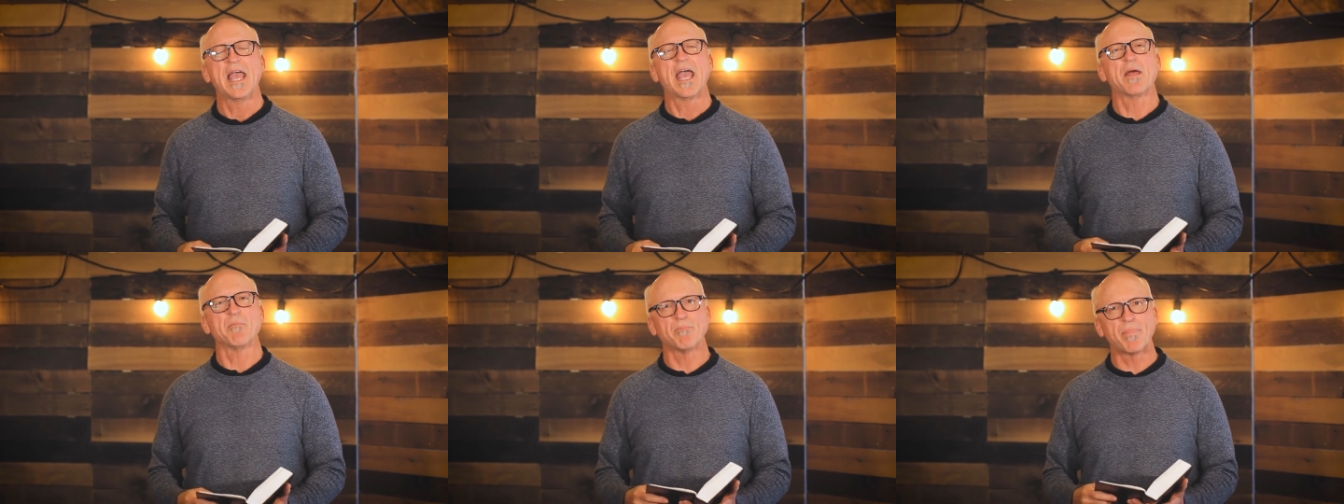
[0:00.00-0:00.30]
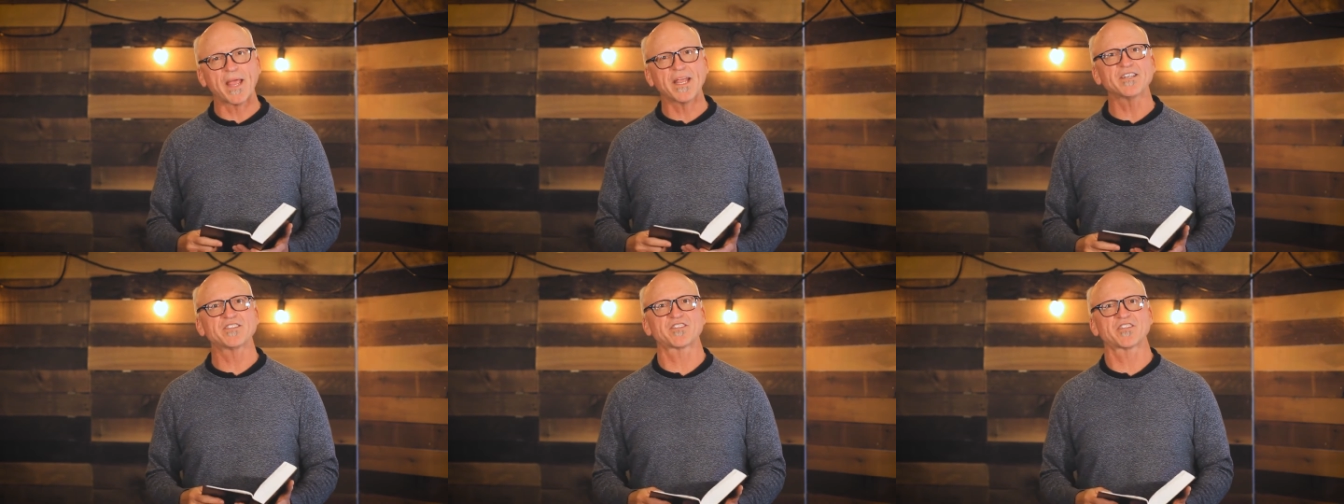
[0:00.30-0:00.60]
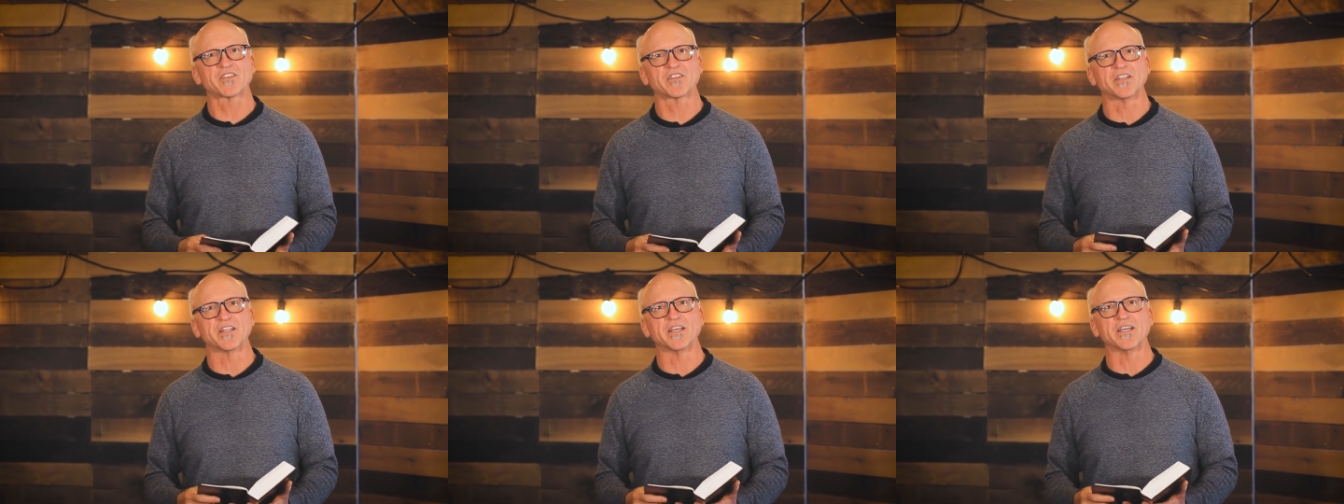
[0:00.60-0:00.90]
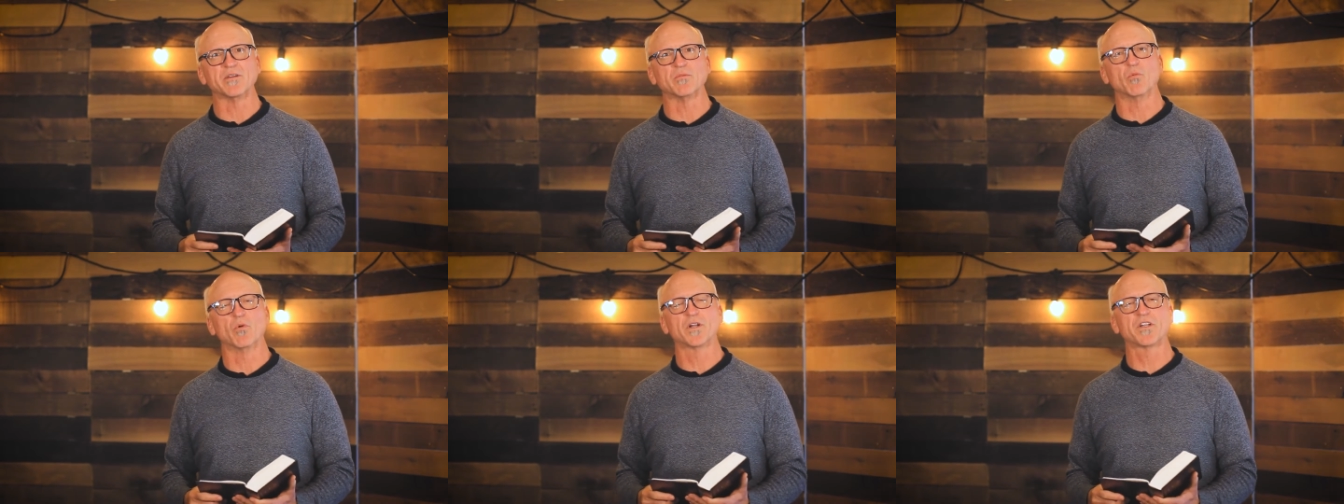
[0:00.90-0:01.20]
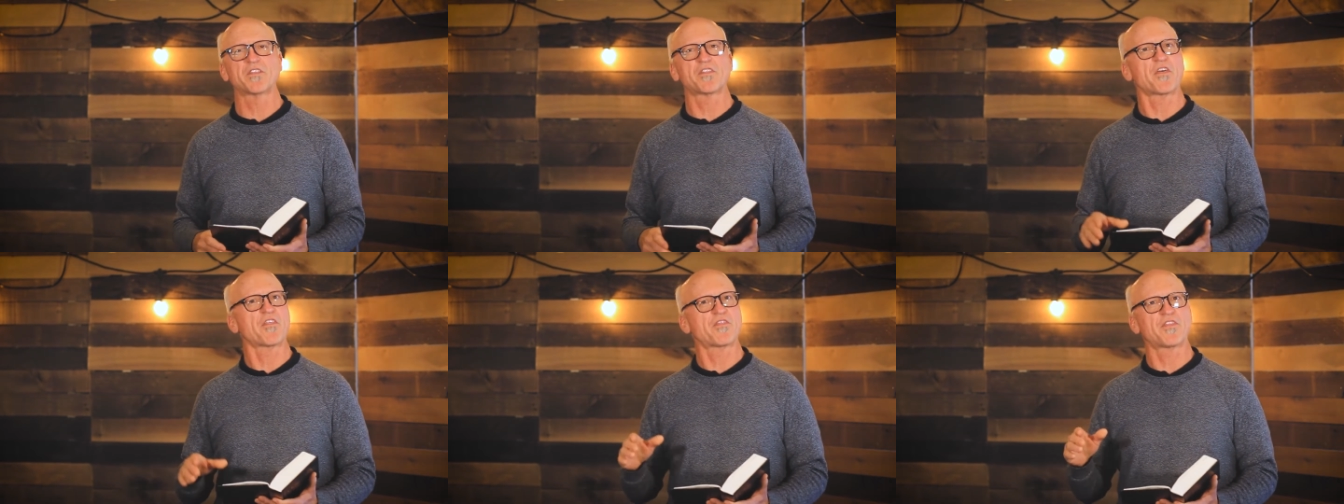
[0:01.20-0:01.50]
And basically,
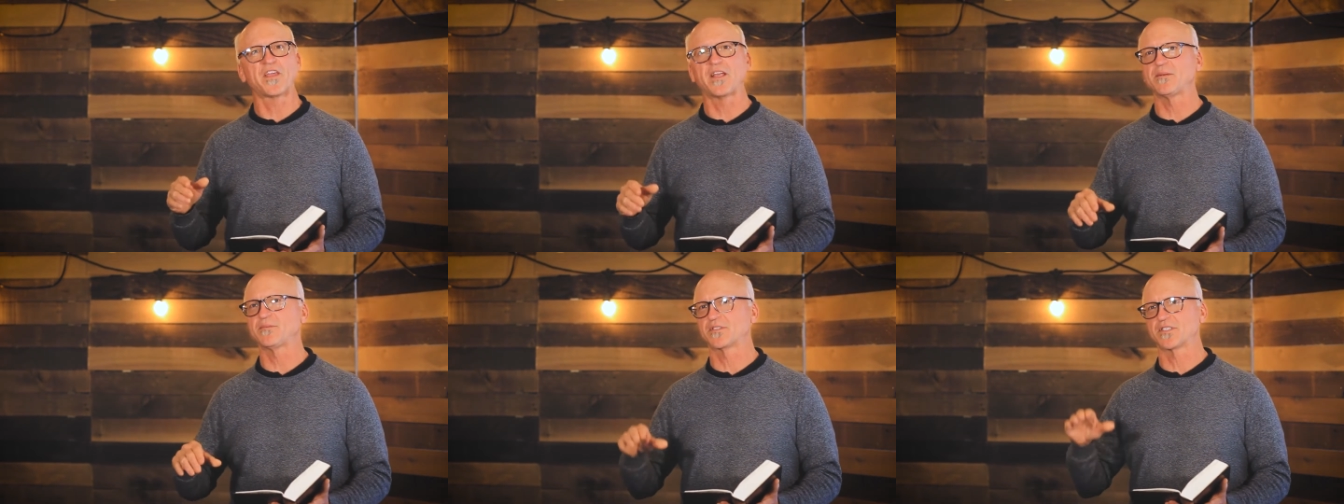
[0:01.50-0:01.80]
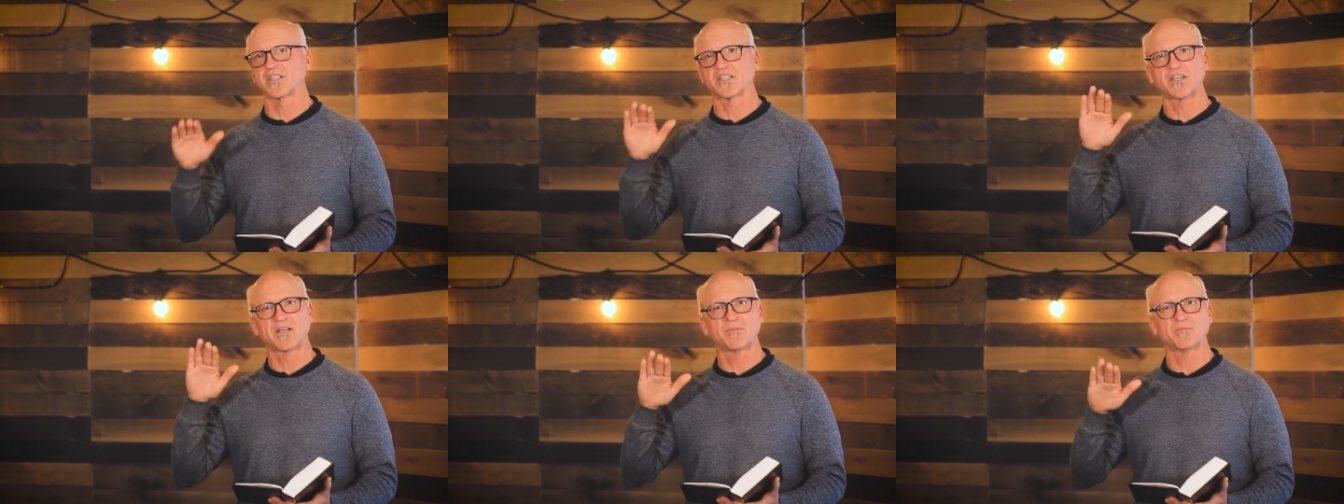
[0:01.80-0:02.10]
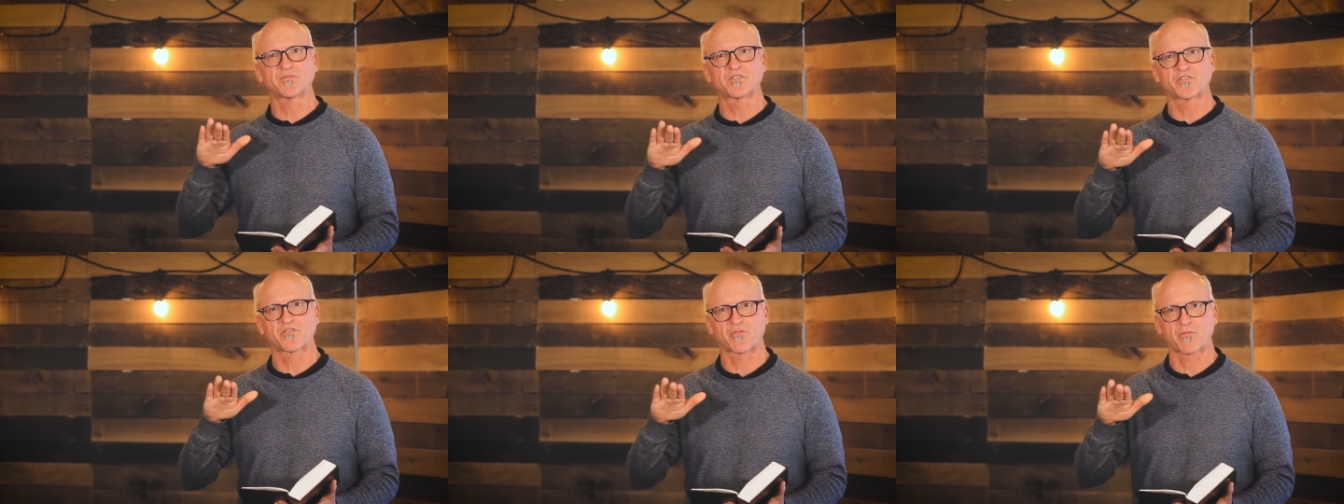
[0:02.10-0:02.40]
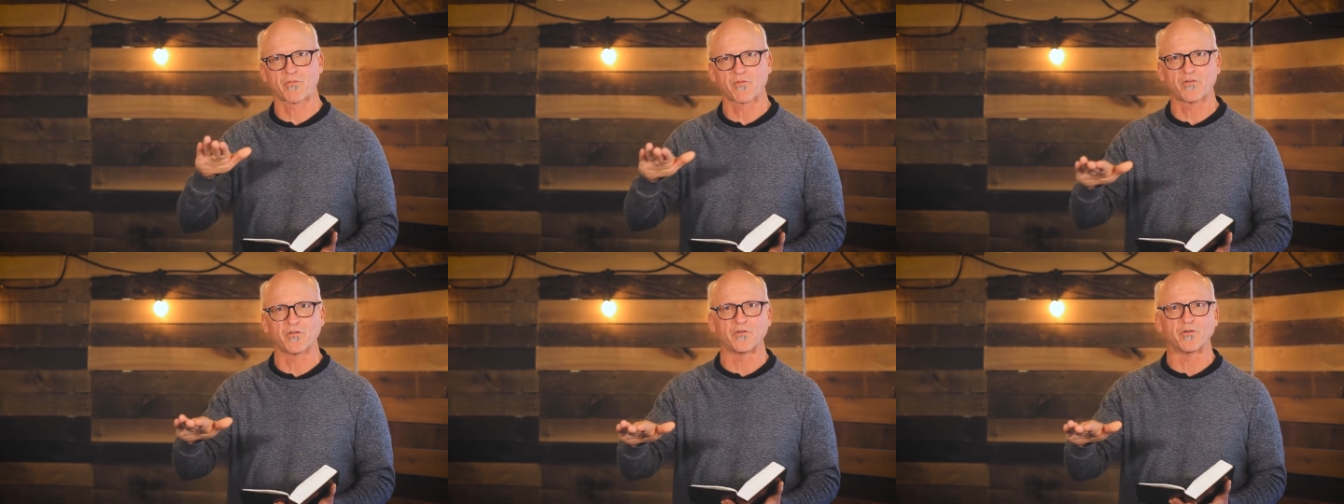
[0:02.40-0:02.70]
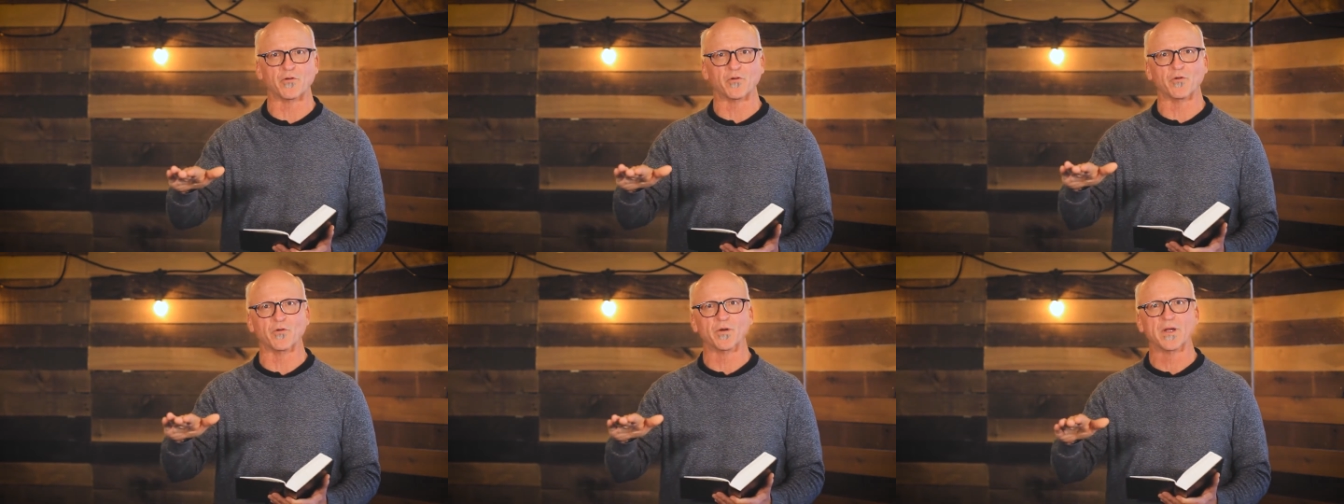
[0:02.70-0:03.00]
one of the themes that comes
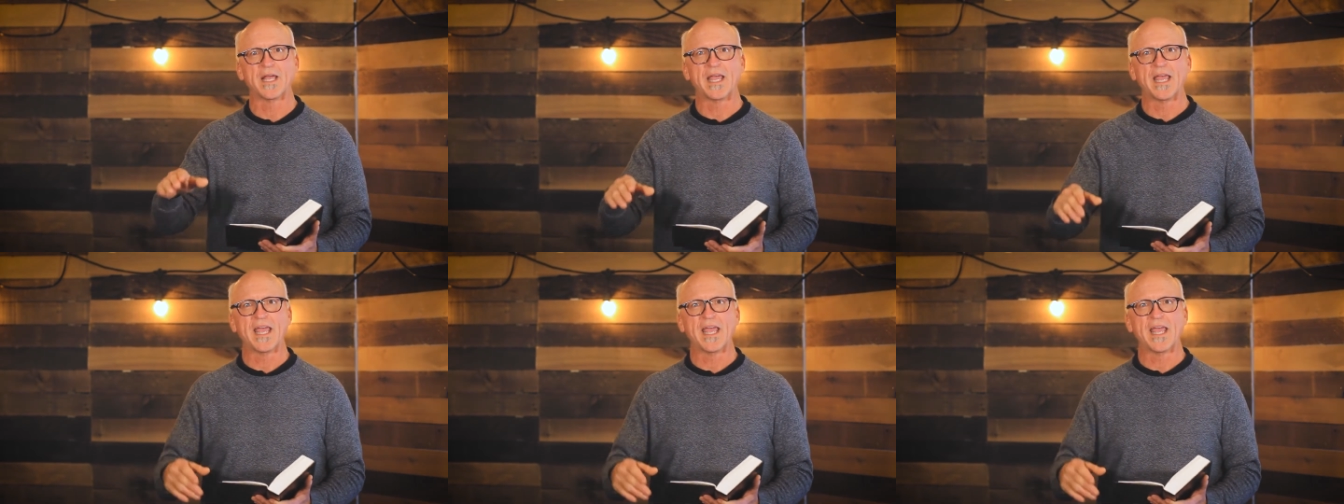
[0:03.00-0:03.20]
through